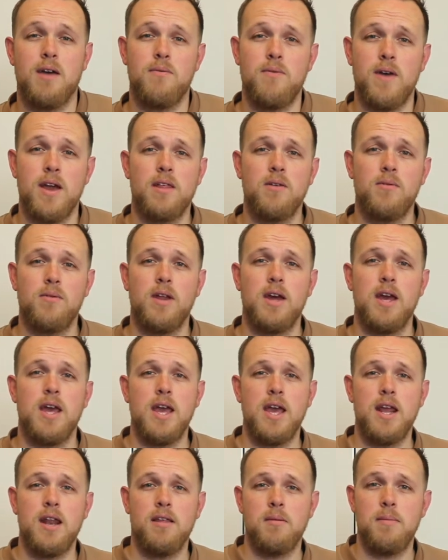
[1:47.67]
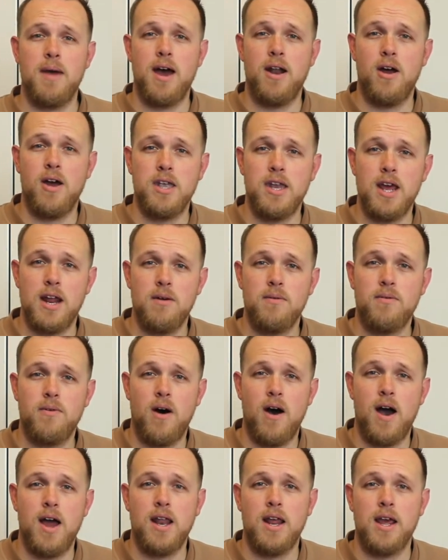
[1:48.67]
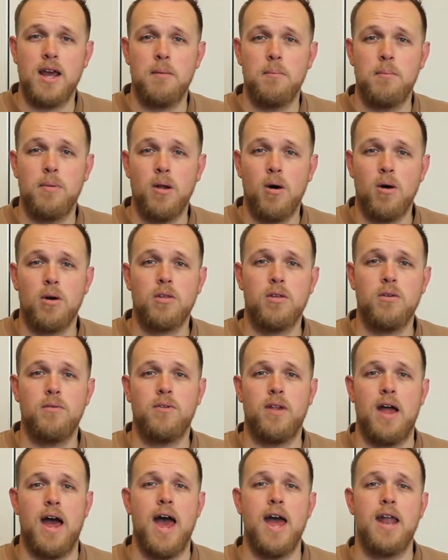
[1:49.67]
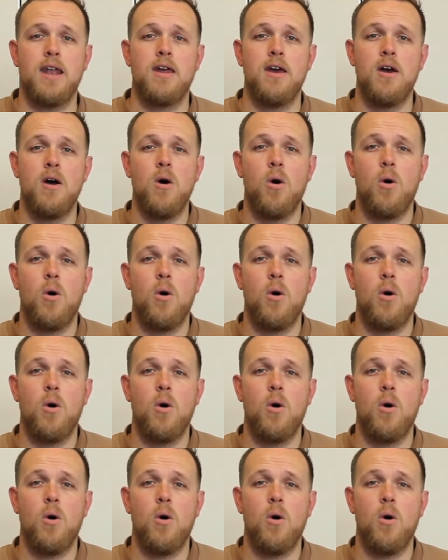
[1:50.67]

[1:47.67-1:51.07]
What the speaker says: Effectively, it is about identifying blocks of land